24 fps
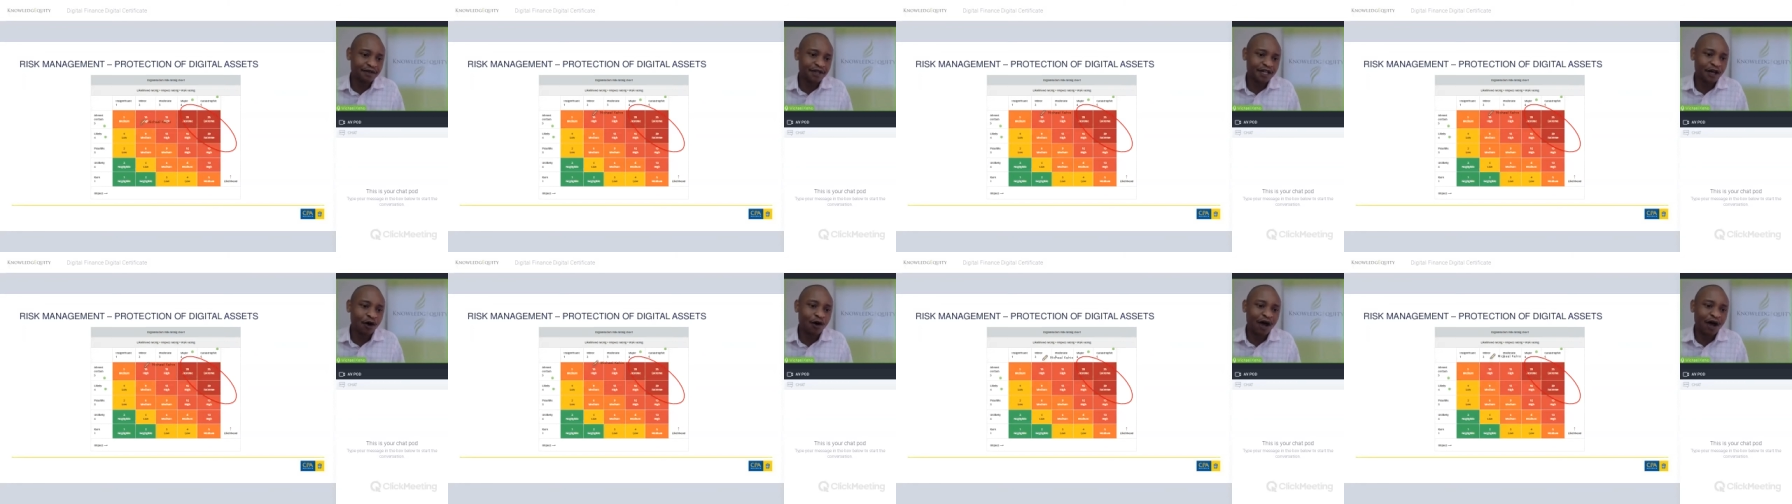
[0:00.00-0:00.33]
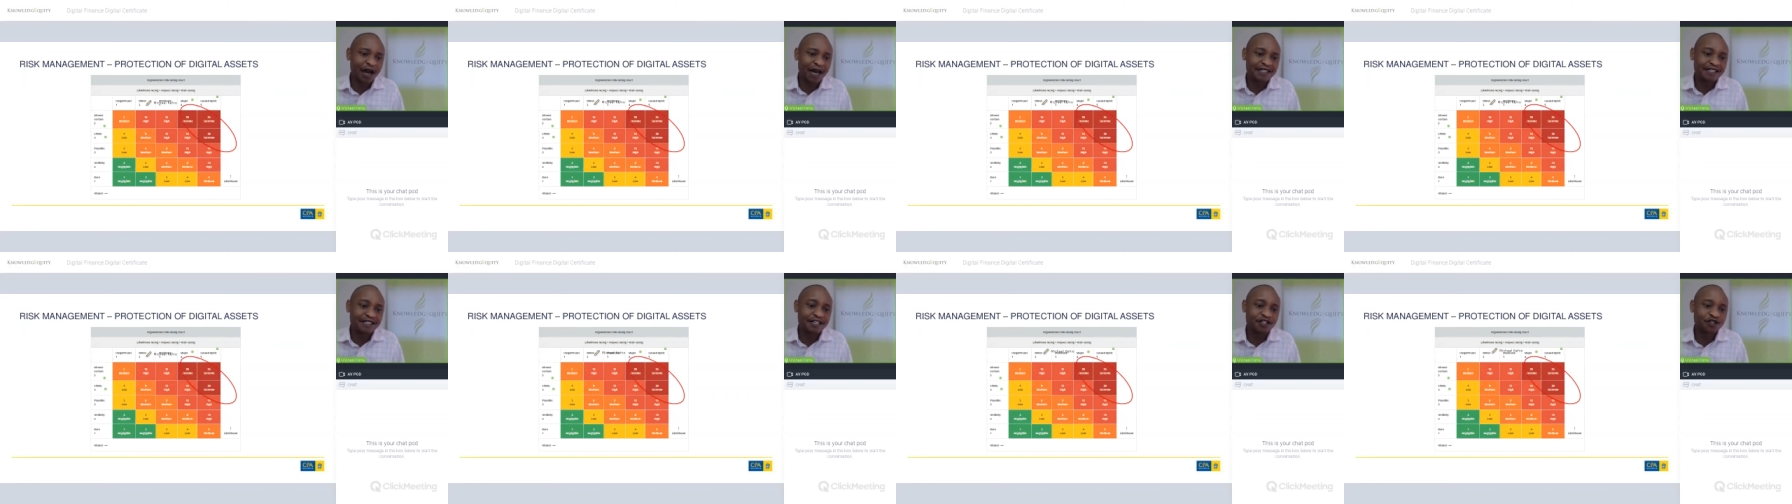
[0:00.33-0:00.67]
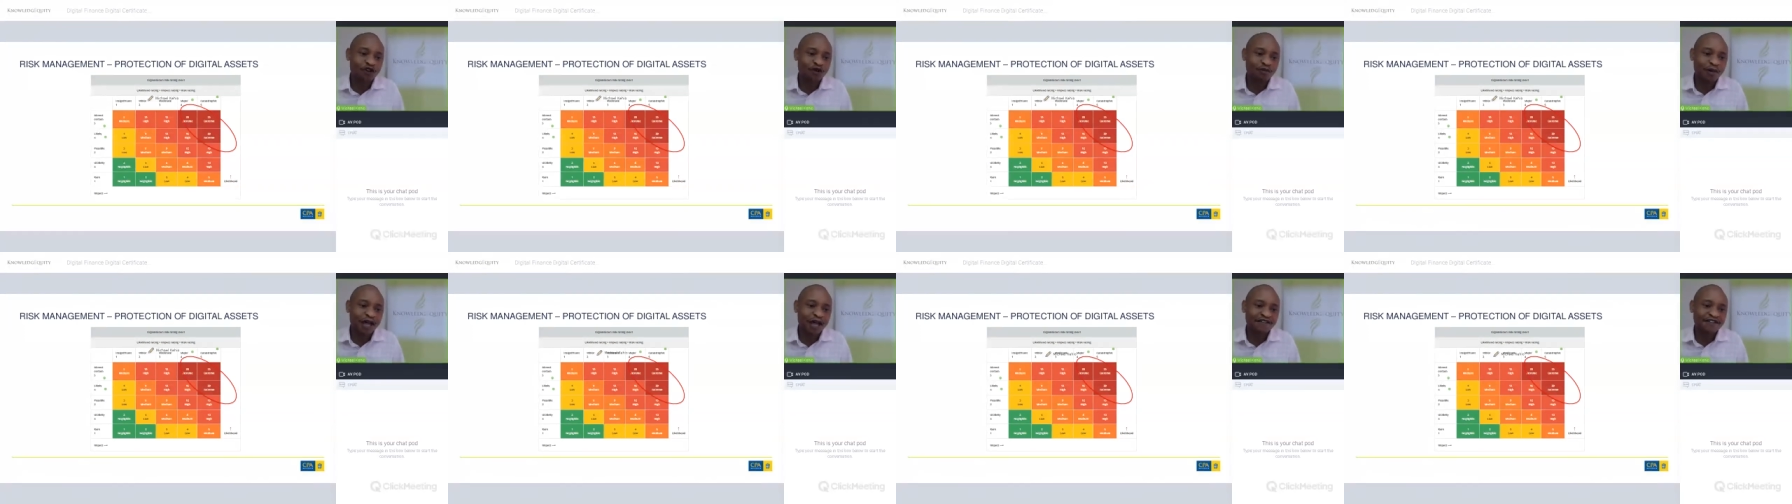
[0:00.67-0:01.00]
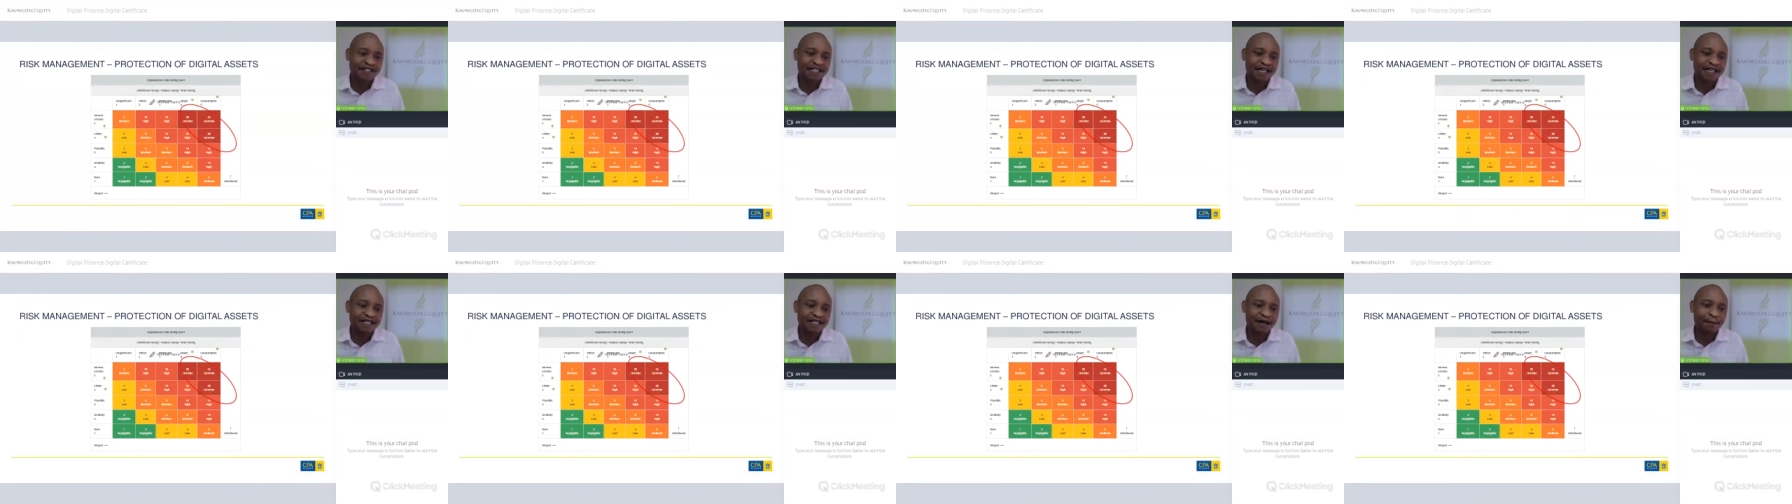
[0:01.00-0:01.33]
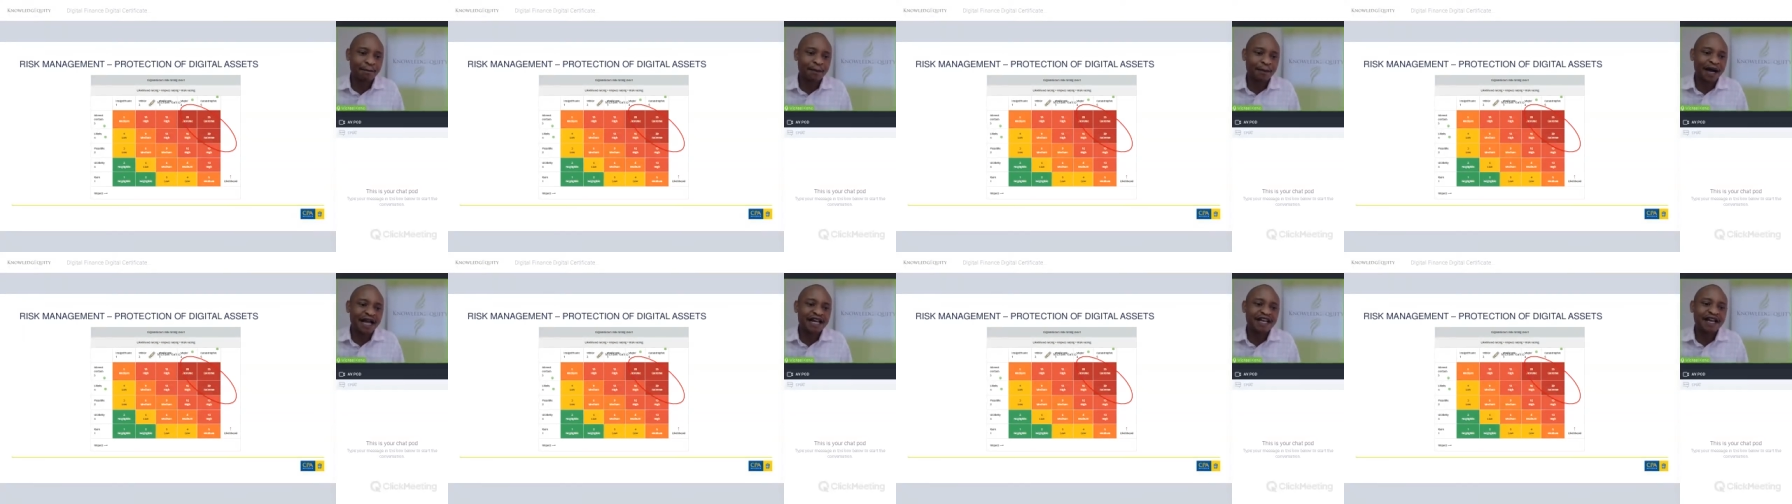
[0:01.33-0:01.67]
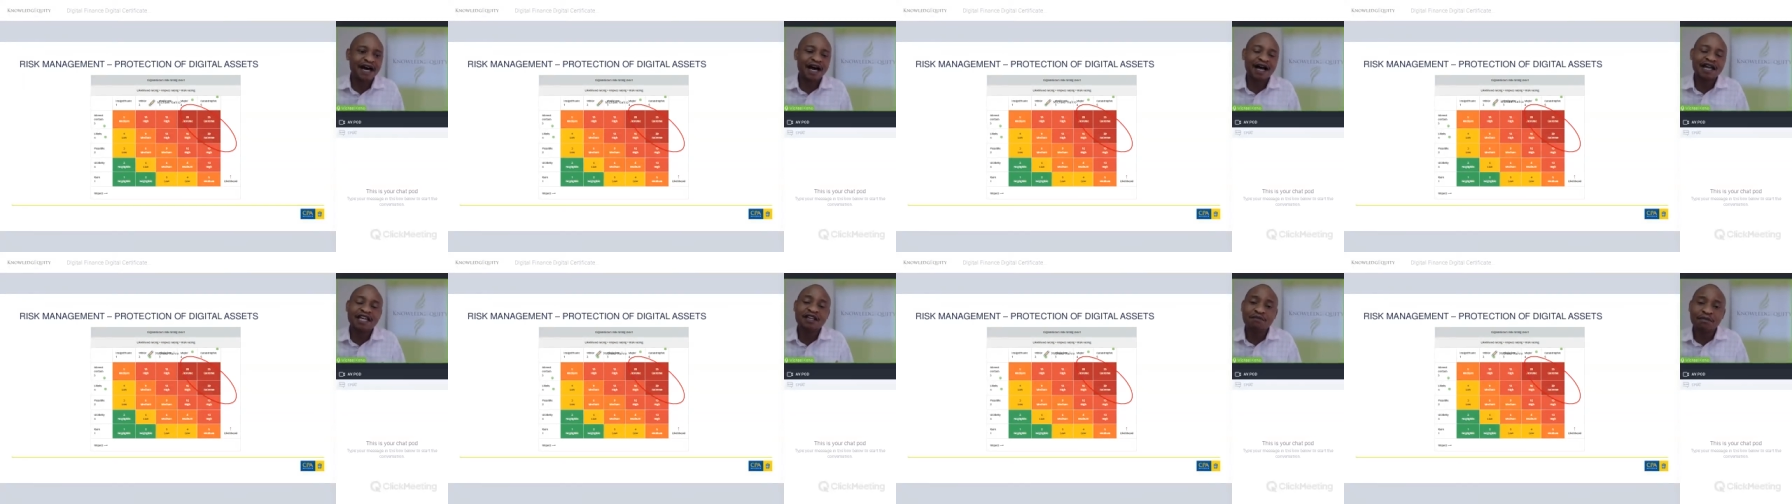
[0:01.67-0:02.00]
the organization may have set a
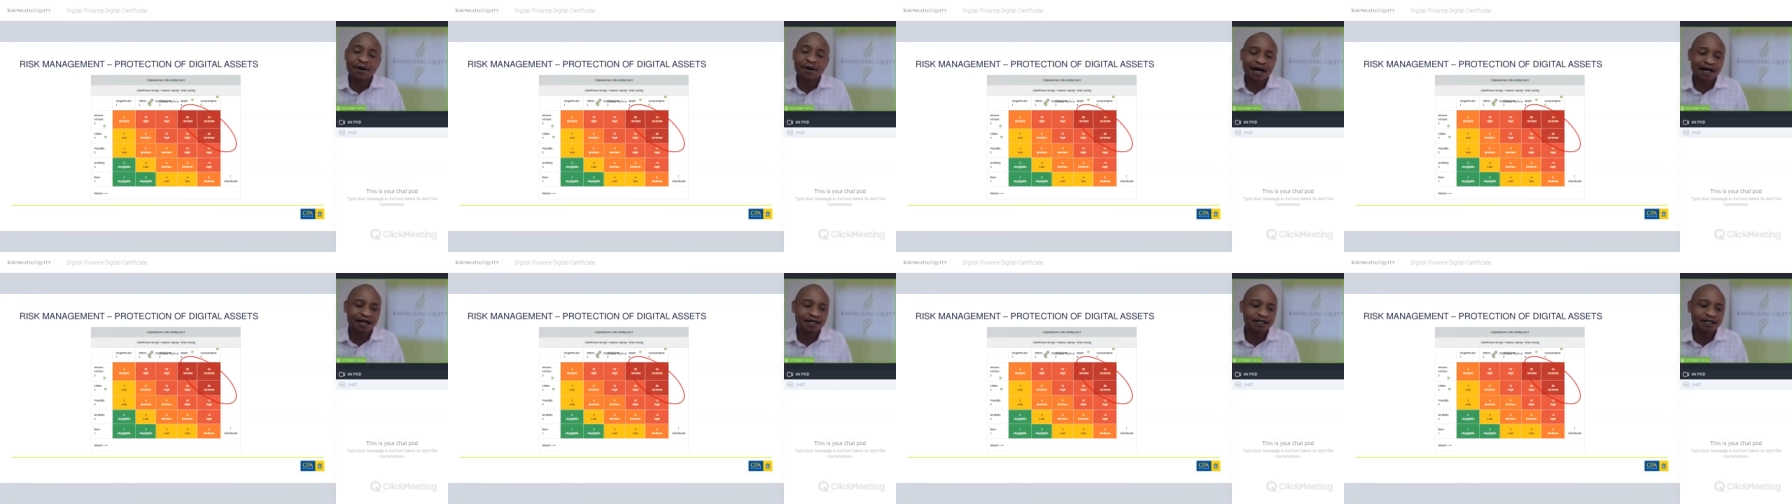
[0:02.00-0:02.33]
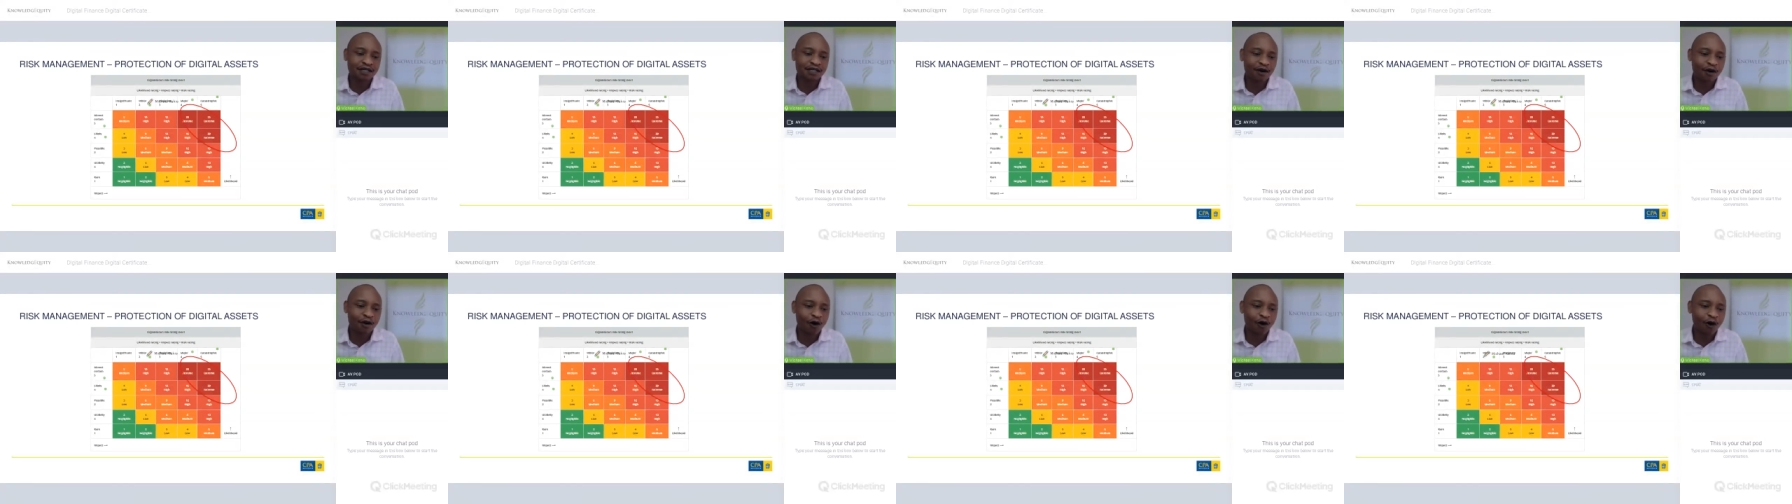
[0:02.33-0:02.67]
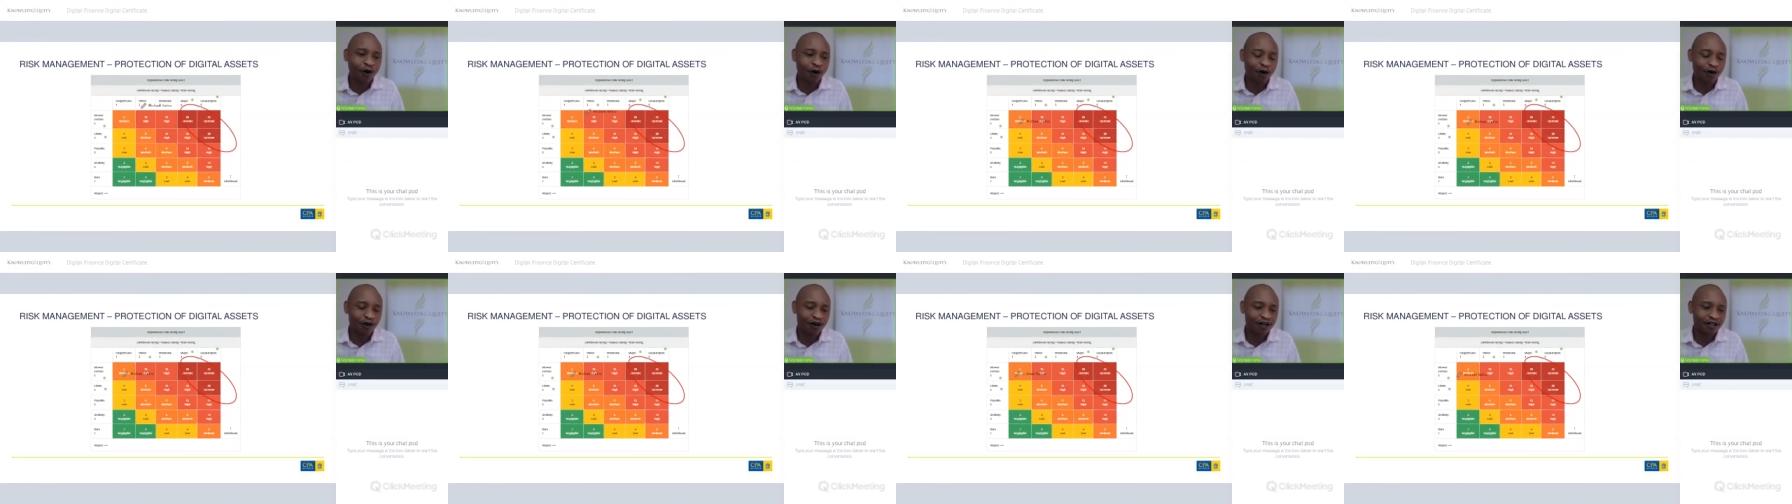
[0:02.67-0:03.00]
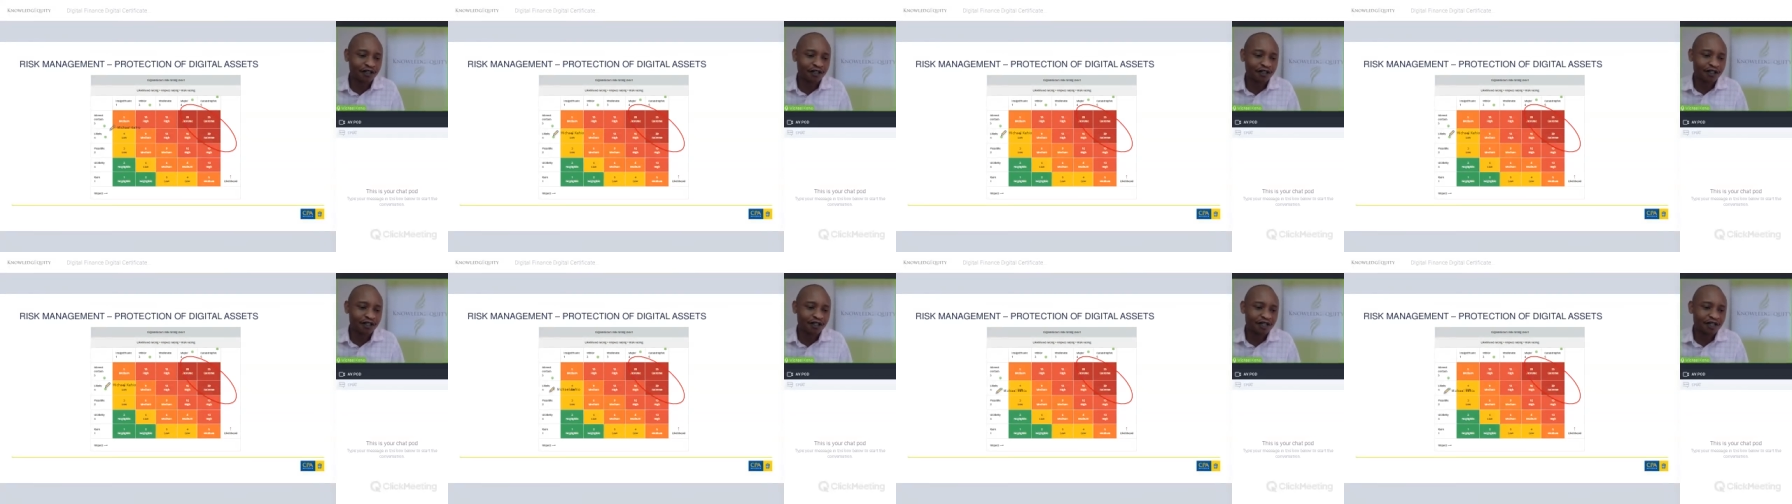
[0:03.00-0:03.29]
minor impact or